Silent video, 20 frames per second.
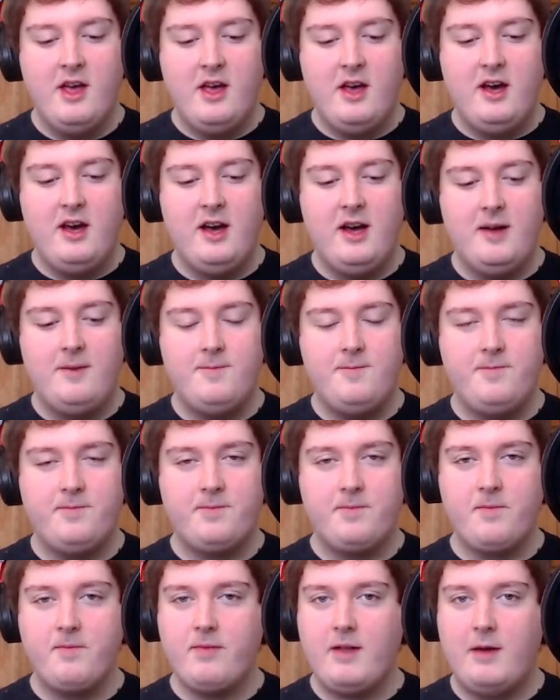I'm
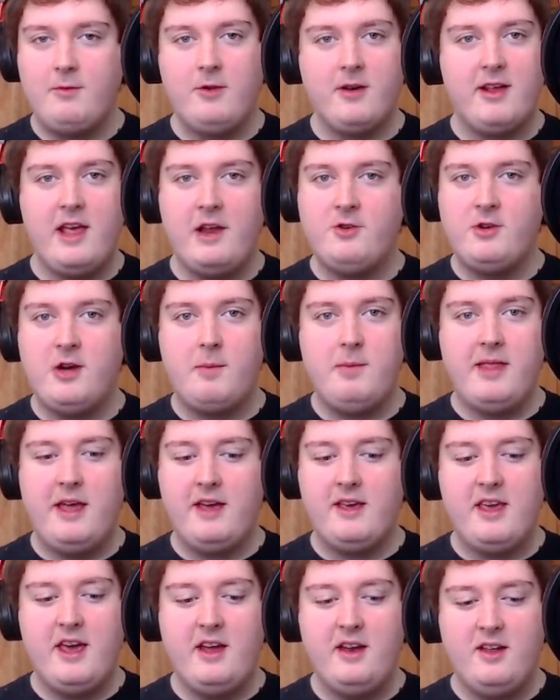not gonna get in trouble with that
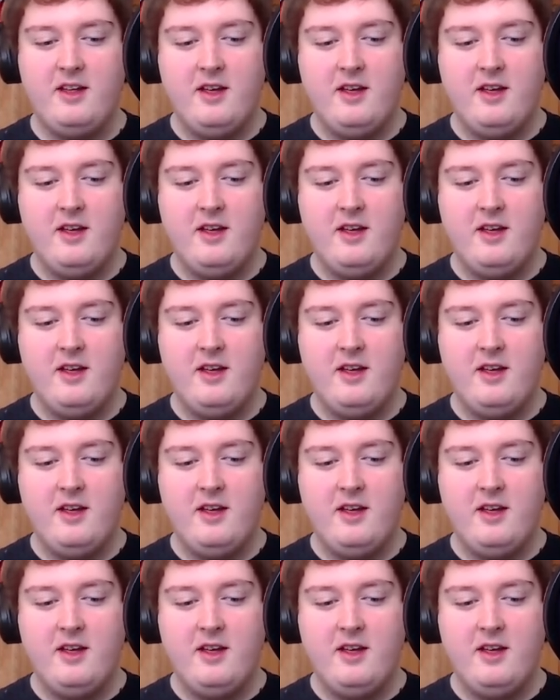again.